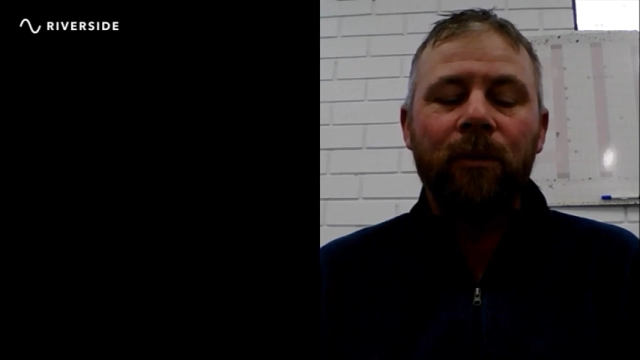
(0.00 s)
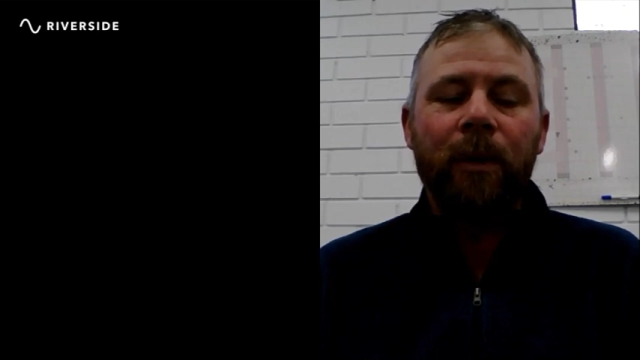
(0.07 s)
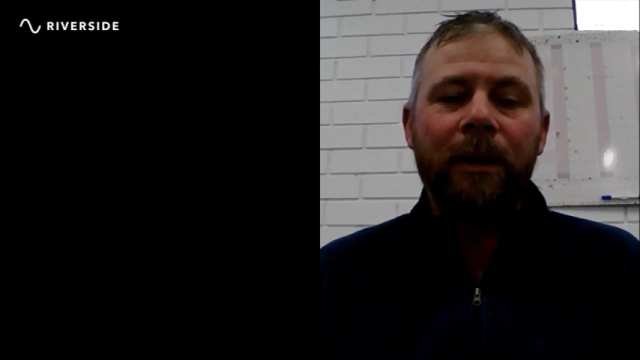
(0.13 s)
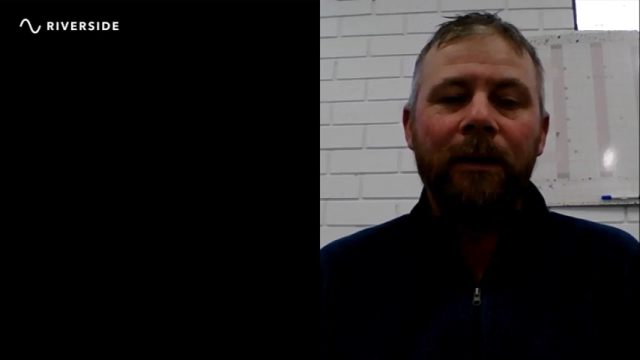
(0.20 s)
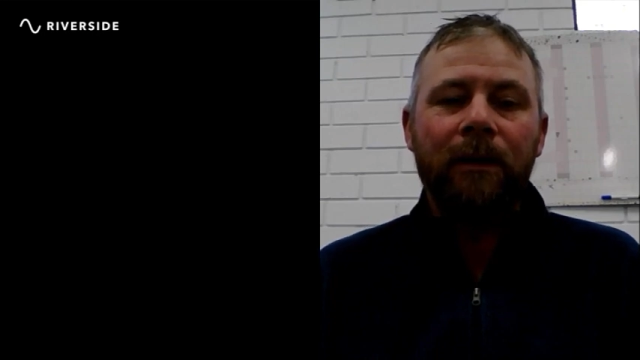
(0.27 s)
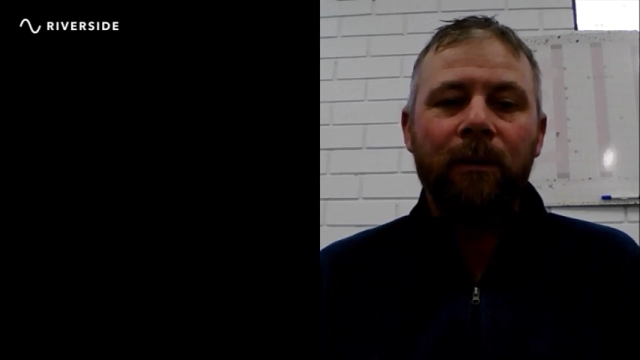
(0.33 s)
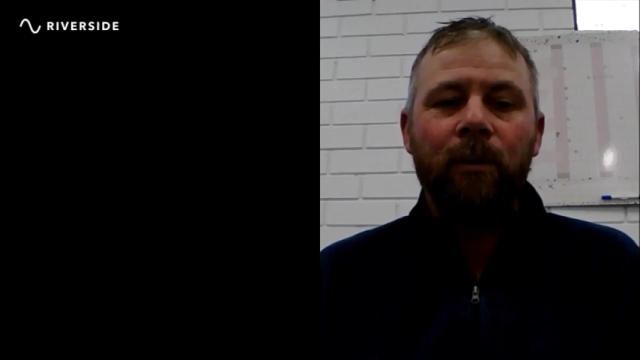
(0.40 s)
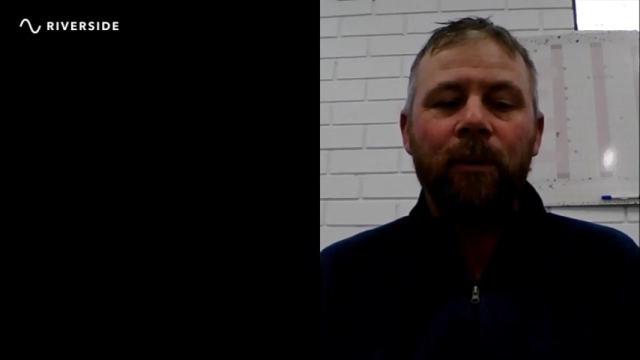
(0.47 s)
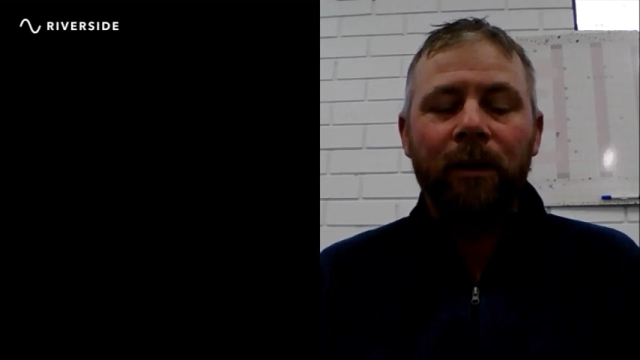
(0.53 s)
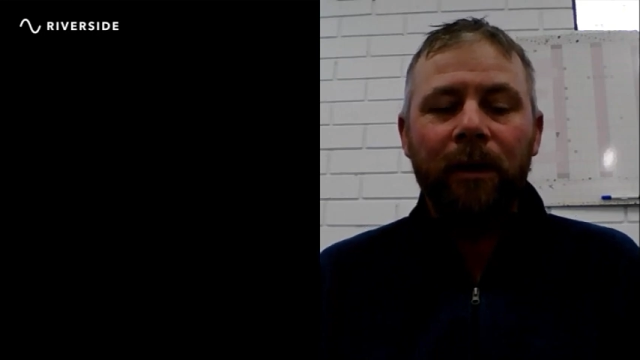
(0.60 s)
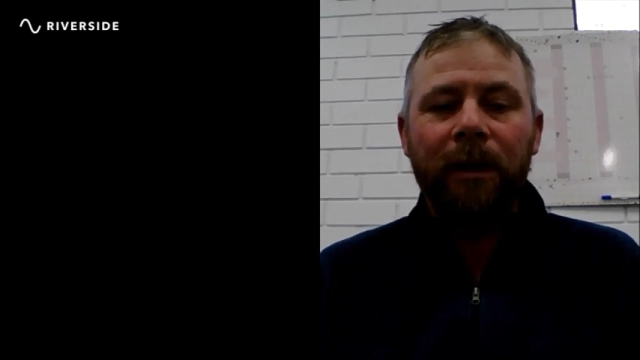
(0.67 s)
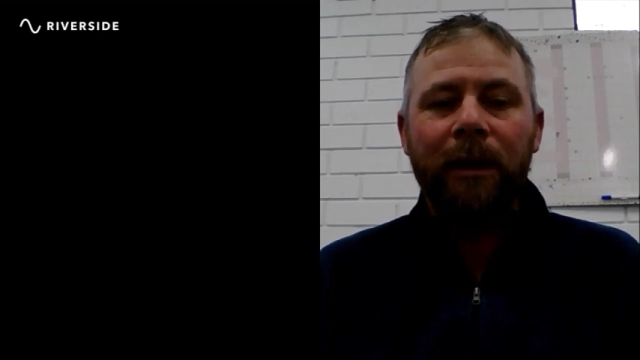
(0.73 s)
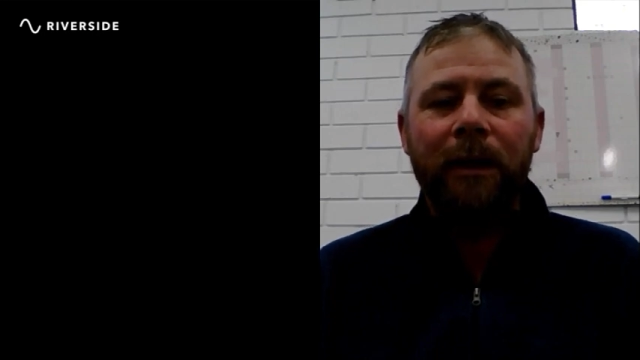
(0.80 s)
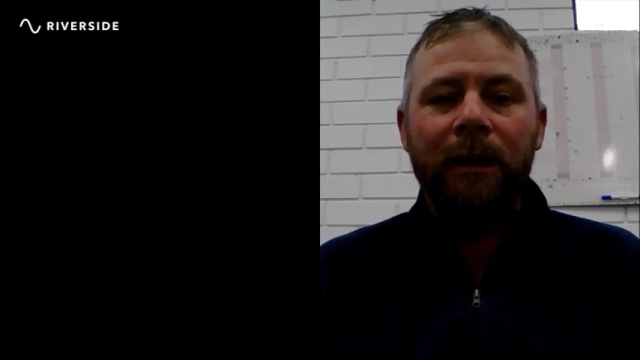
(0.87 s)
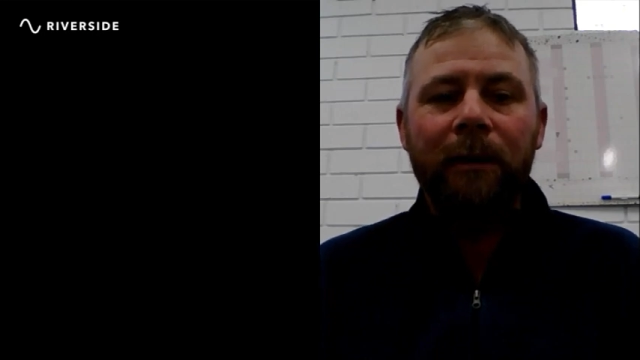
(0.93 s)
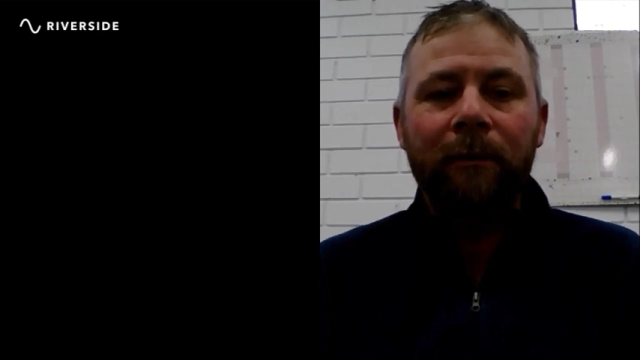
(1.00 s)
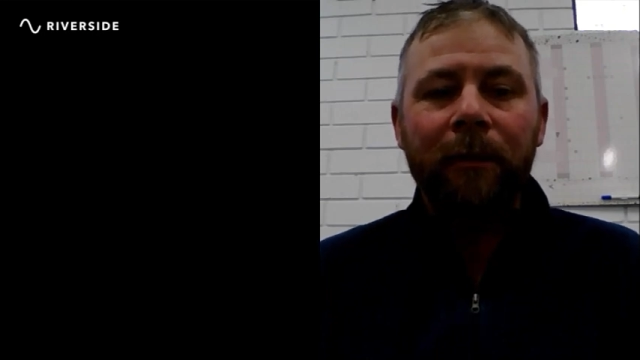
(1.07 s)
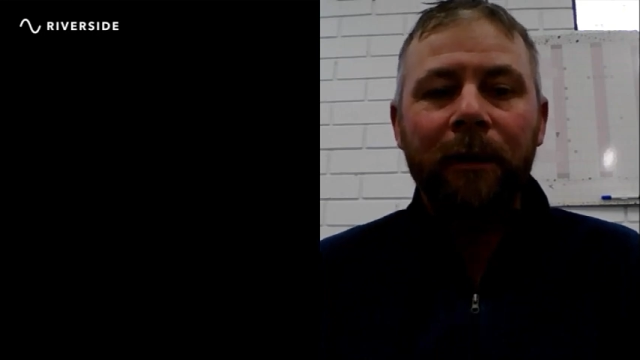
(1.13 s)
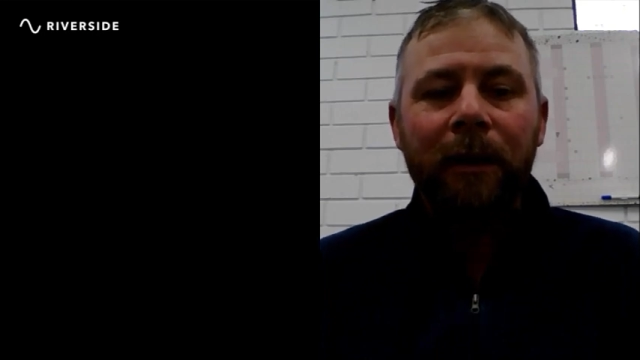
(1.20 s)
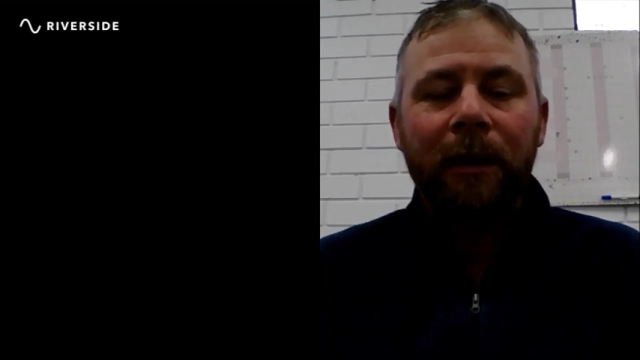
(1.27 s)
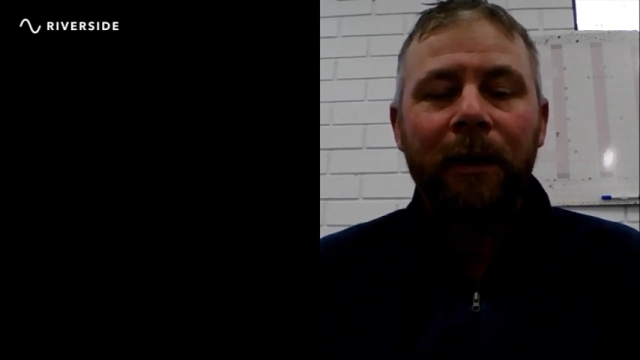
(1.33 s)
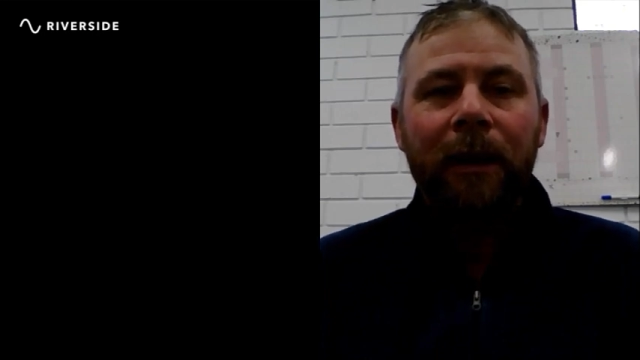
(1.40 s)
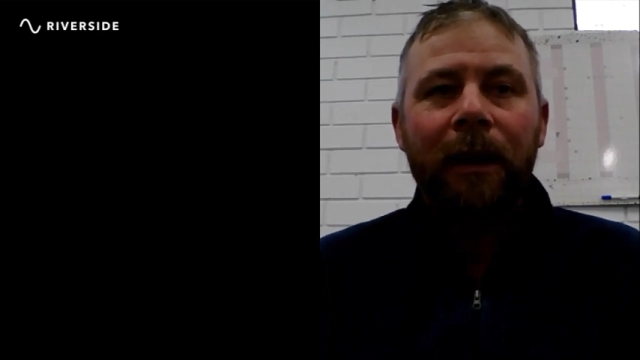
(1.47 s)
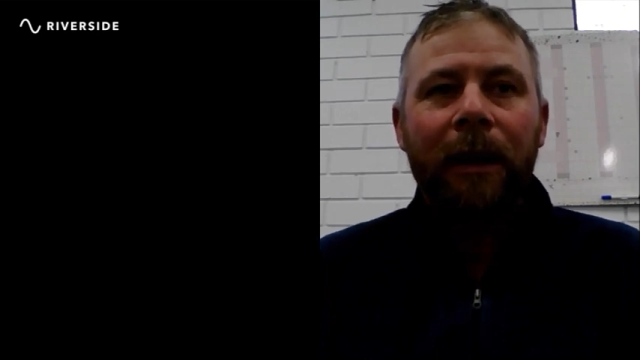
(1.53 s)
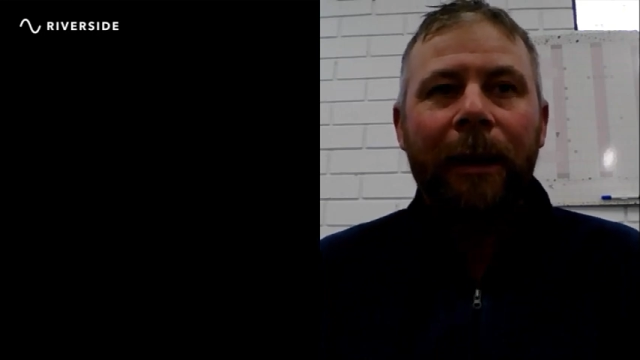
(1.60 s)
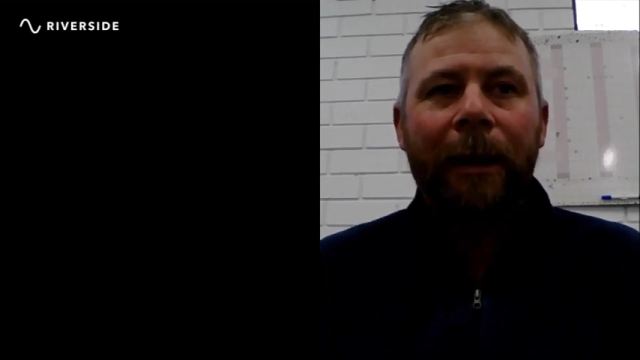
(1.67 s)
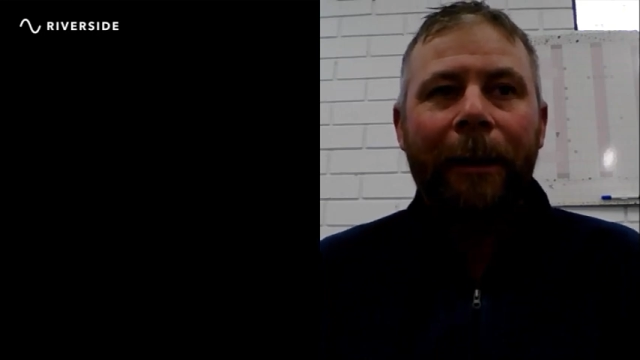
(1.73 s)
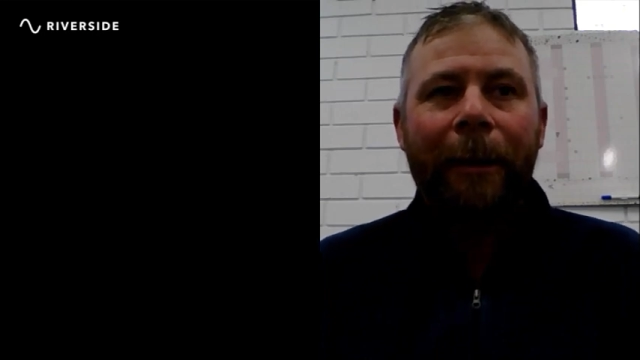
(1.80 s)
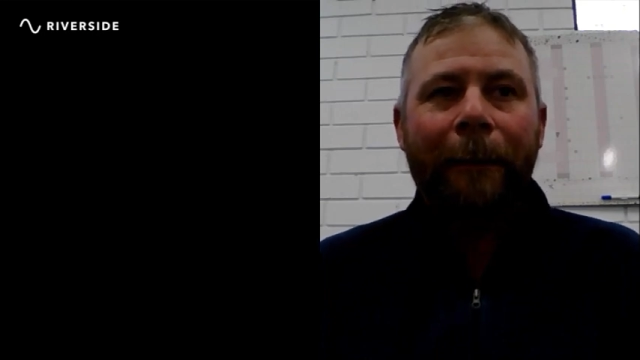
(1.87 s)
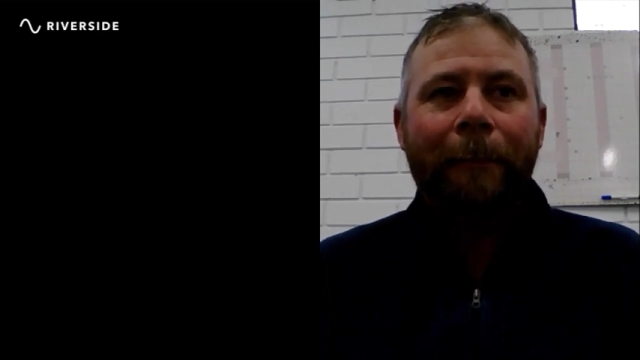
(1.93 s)
when you're working
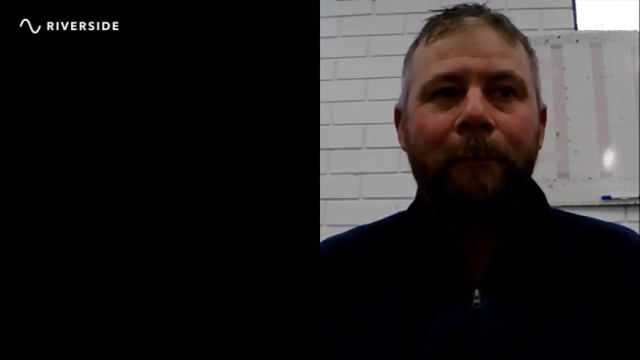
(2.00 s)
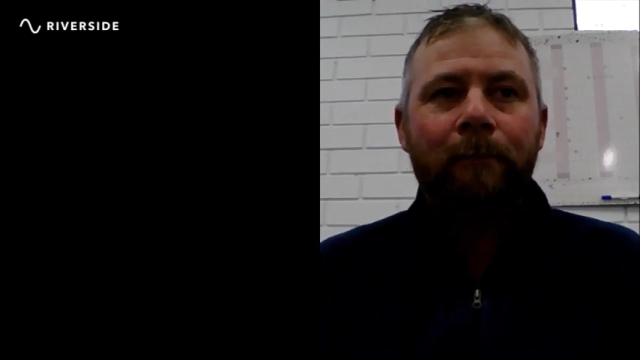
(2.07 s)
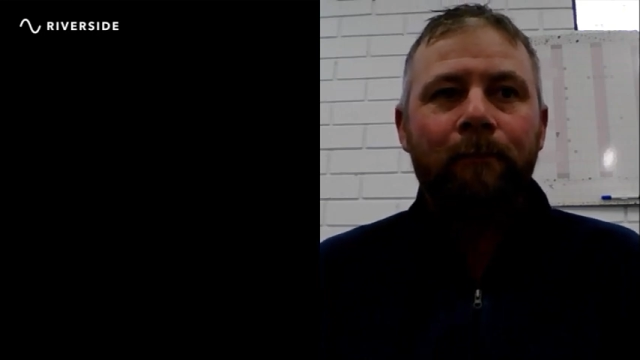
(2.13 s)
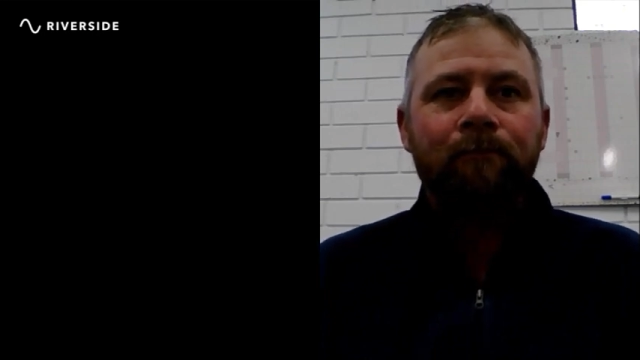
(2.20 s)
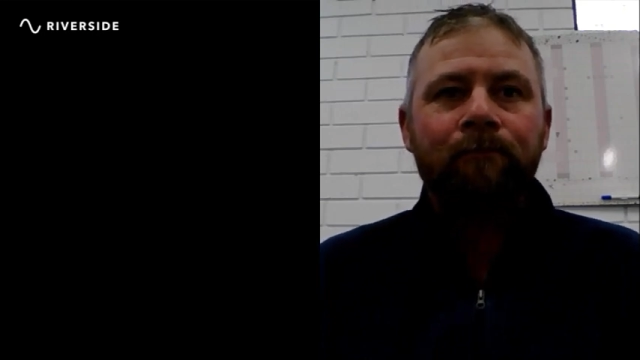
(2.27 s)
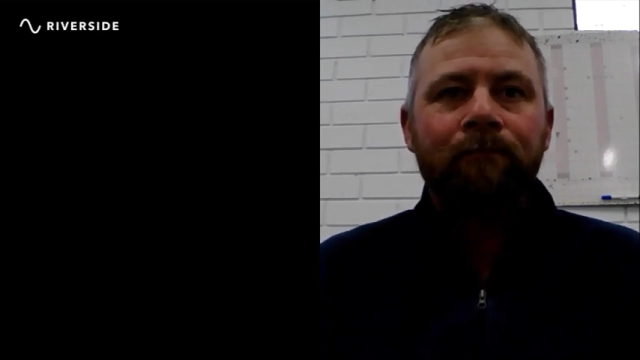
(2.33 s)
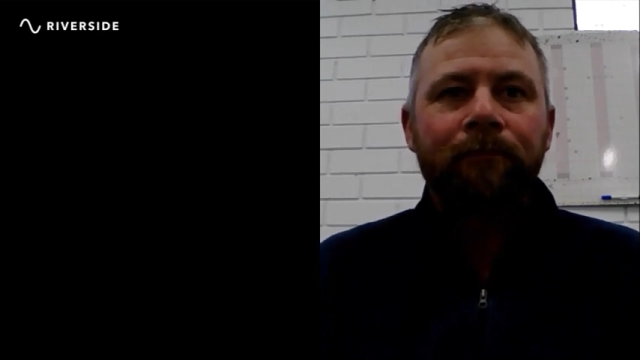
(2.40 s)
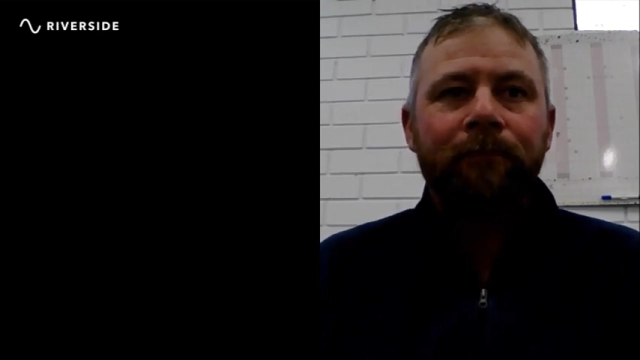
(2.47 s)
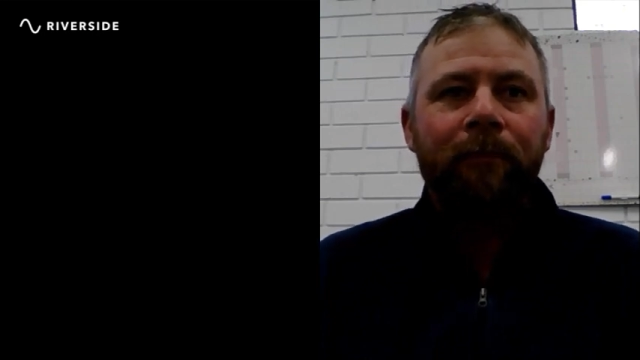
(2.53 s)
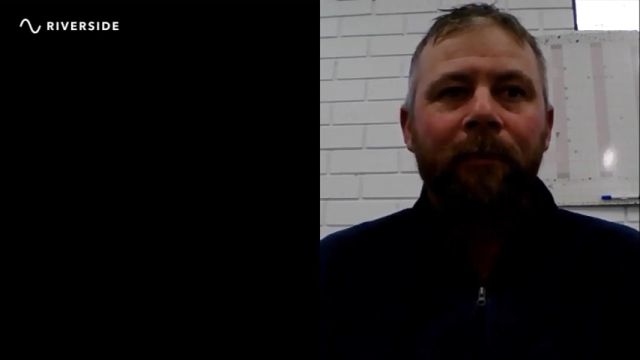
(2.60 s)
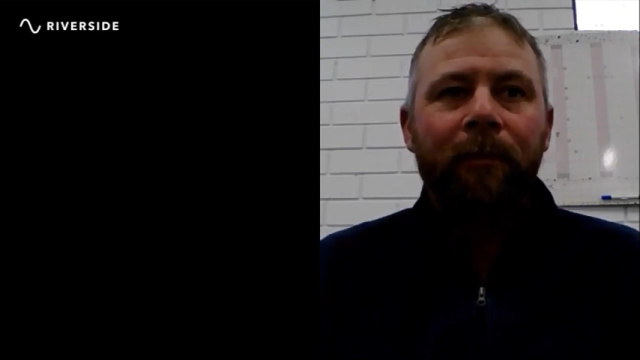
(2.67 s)
him.